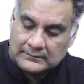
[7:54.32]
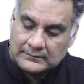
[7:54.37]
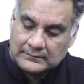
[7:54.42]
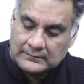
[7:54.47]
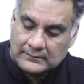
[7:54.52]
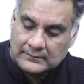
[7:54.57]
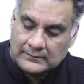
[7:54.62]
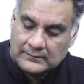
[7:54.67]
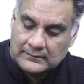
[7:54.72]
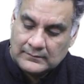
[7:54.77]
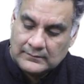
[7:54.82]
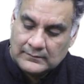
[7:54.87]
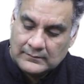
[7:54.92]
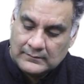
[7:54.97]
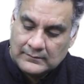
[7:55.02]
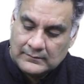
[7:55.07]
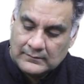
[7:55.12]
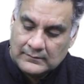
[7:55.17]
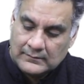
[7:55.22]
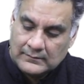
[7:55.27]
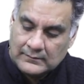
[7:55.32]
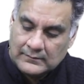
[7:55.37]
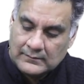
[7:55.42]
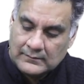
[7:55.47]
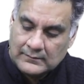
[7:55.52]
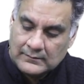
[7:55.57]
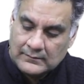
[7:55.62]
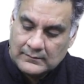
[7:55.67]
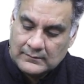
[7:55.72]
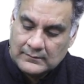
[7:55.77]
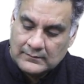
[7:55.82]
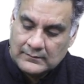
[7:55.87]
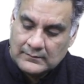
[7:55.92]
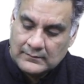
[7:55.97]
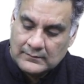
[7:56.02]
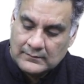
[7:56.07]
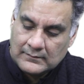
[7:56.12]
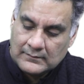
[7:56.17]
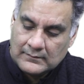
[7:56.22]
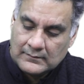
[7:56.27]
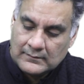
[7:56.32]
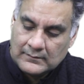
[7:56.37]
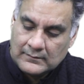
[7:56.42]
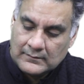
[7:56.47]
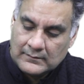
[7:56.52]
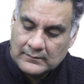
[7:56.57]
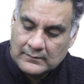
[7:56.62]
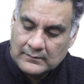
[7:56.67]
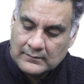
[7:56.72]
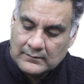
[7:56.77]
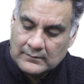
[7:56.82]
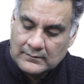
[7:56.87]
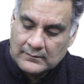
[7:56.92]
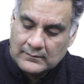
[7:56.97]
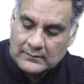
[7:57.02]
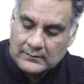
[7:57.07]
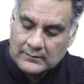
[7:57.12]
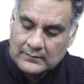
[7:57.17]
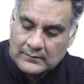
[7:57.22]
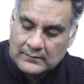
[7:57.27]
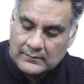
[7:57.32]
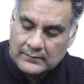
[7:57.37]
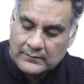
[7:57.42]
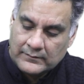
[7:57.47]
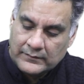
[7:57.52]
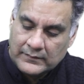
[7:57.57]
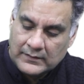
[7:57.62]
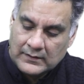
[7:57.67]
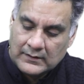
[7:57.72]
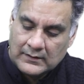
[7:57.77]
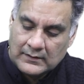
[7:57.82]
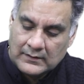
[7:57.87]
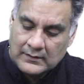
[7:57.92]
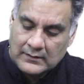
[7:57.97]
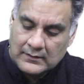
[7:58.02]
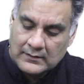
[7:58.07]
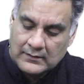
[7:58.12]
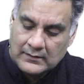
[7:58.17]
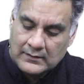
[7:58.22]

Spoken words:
Nobody speaks.